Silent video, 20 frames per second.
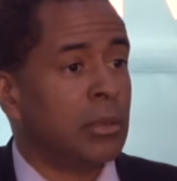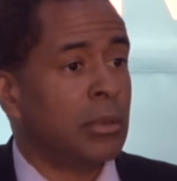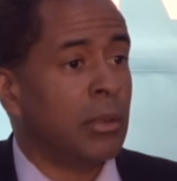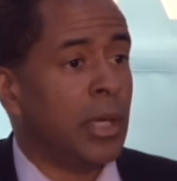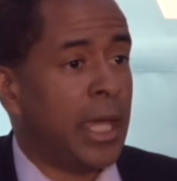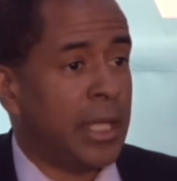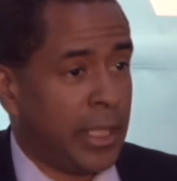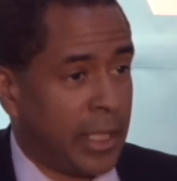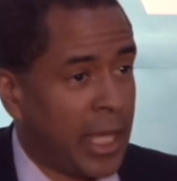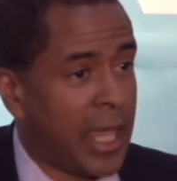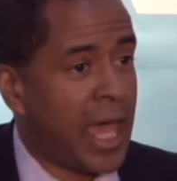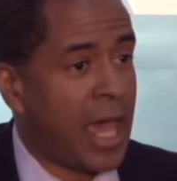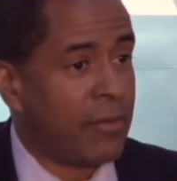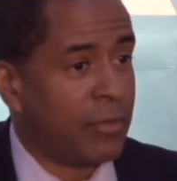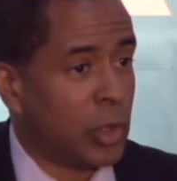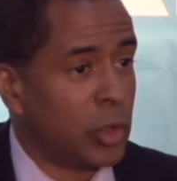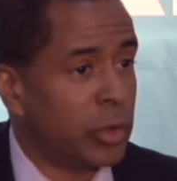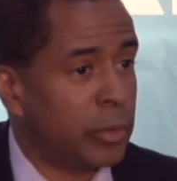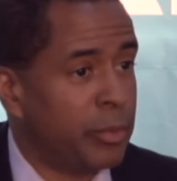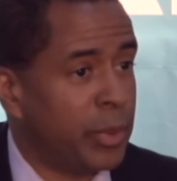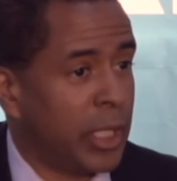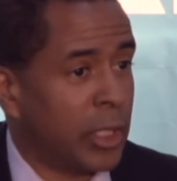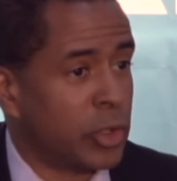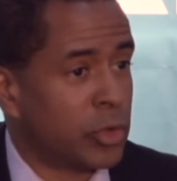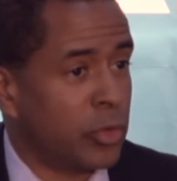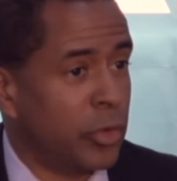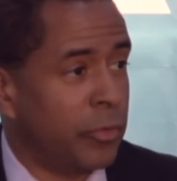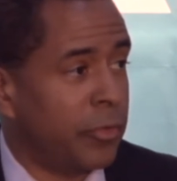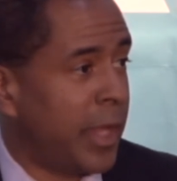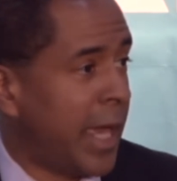And like have a good
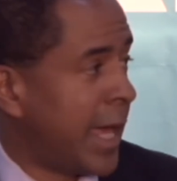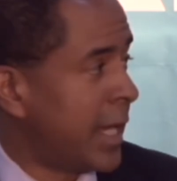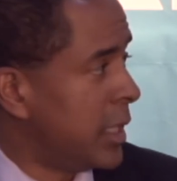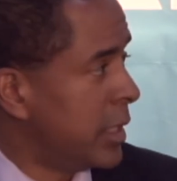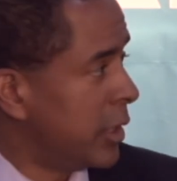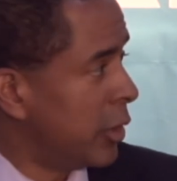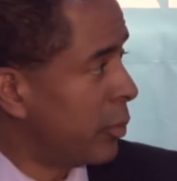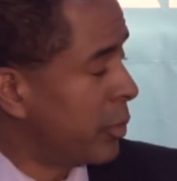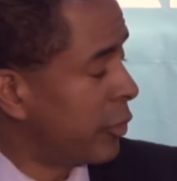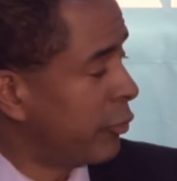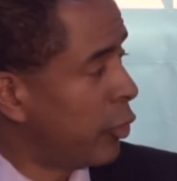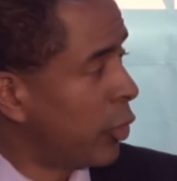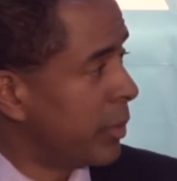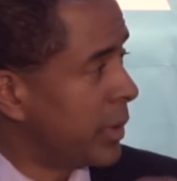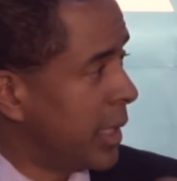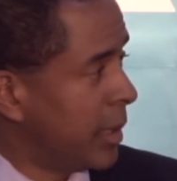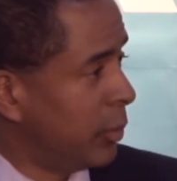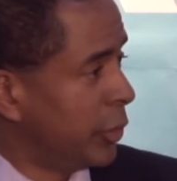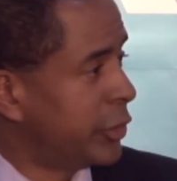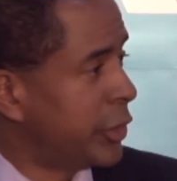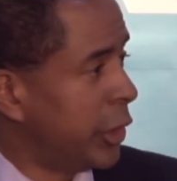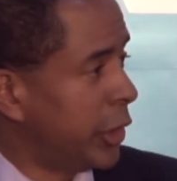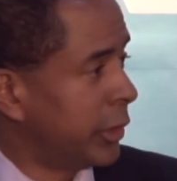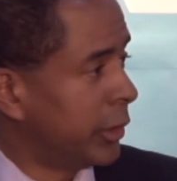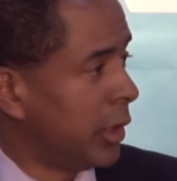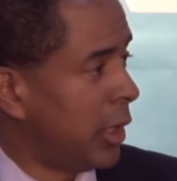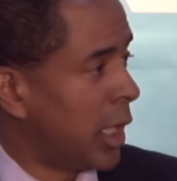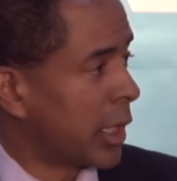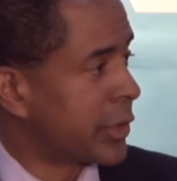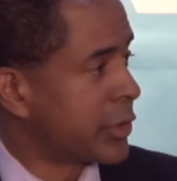picture of that and therefore be able to
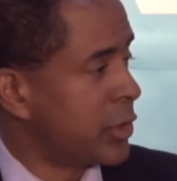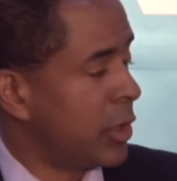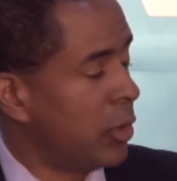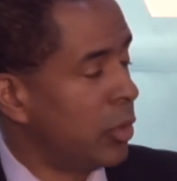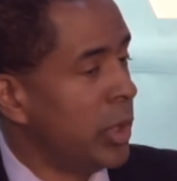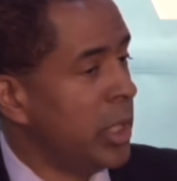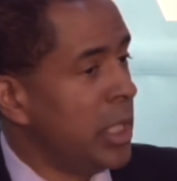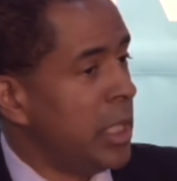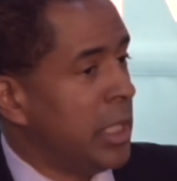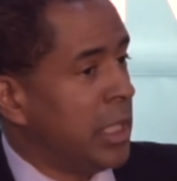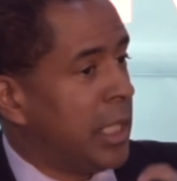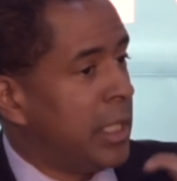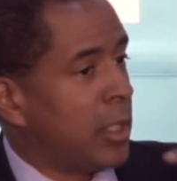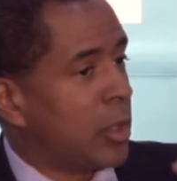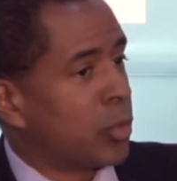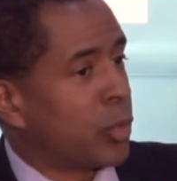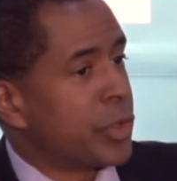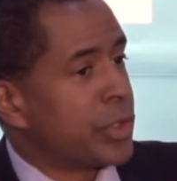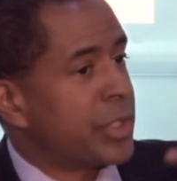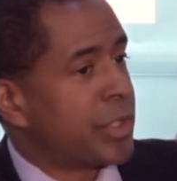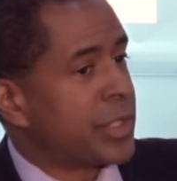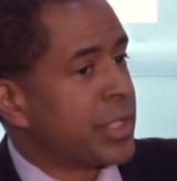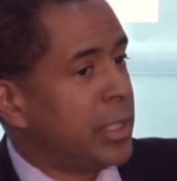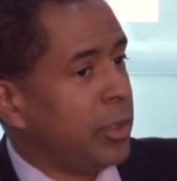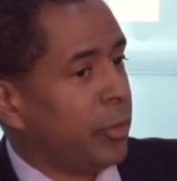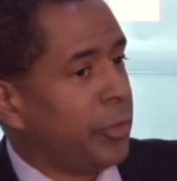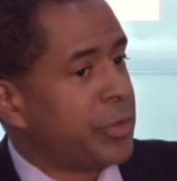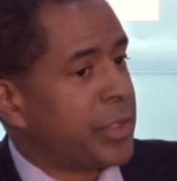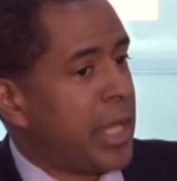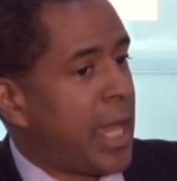unlock. So in other words, the
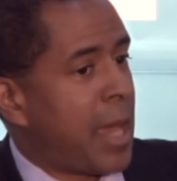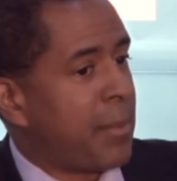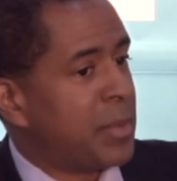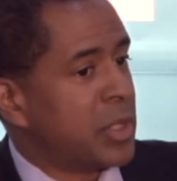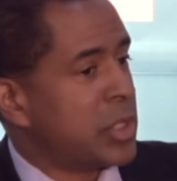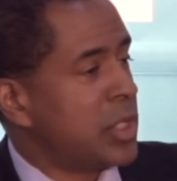skills gap is